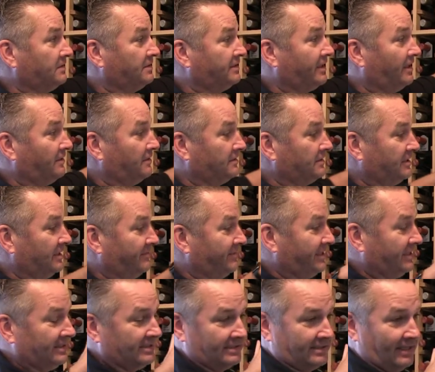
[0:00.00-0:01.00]
cellar is going
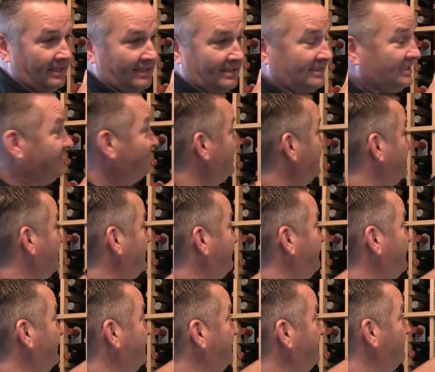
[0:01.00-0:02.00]
to be designed
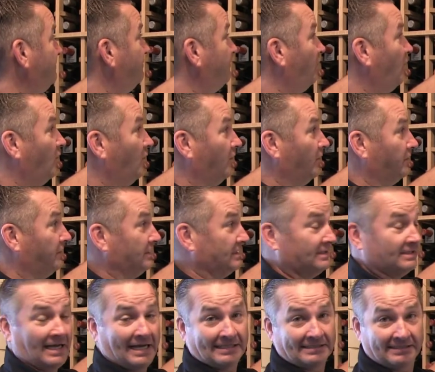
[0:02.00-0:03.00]
specific for the
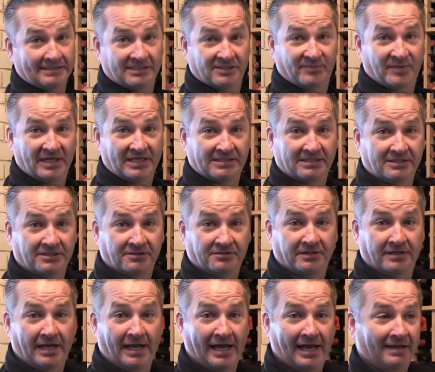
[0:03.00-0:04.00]
size and space that you're
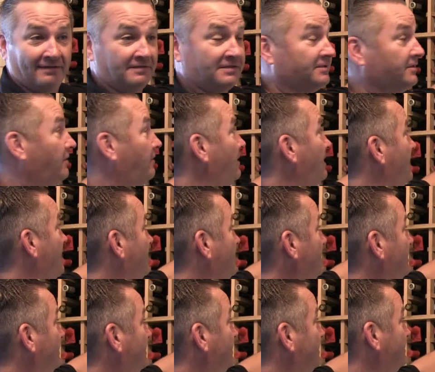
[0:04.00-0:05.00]
going to have. So
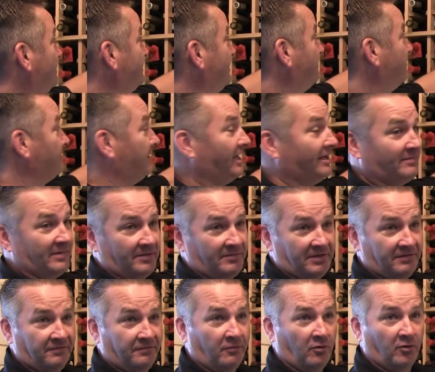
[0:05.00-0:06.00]
this center line may
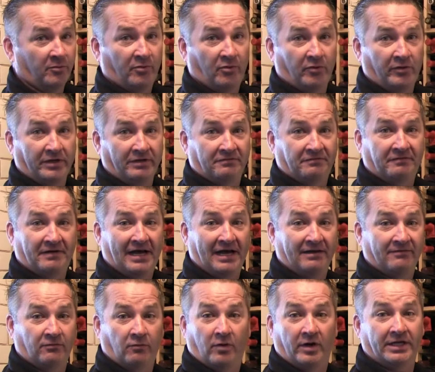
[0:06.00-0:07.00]
be
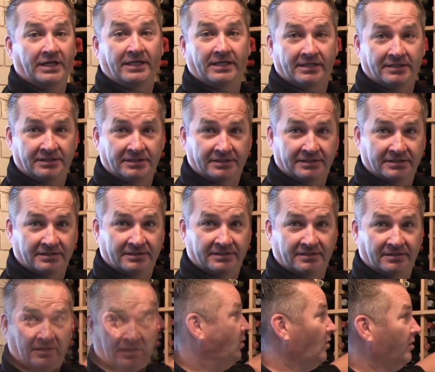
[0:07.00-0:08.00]
4.51
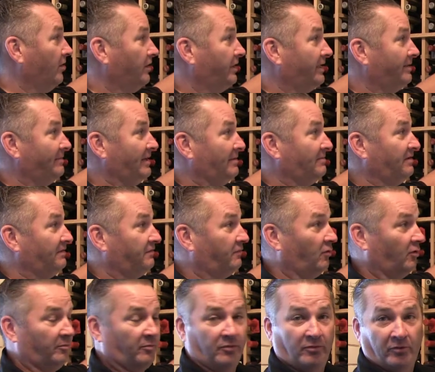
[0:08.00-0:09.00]
inches, or it may be
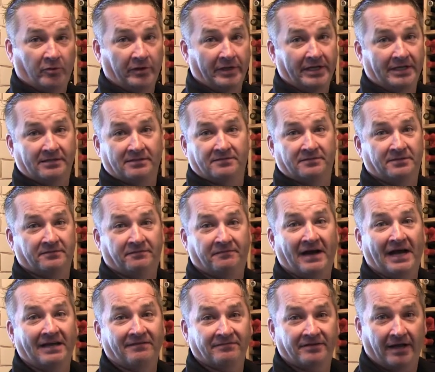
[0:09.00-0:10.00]

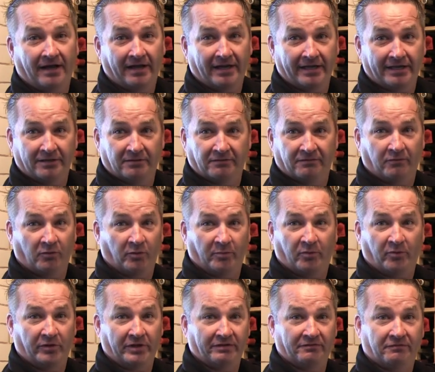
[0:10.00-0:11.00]
4.59 or
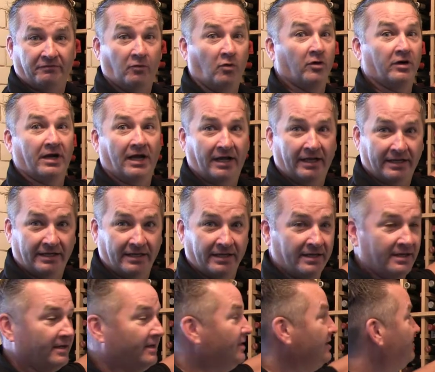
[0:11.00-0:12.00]
4.49.
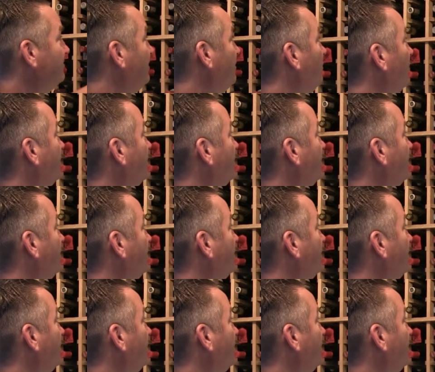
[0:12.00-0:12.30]
But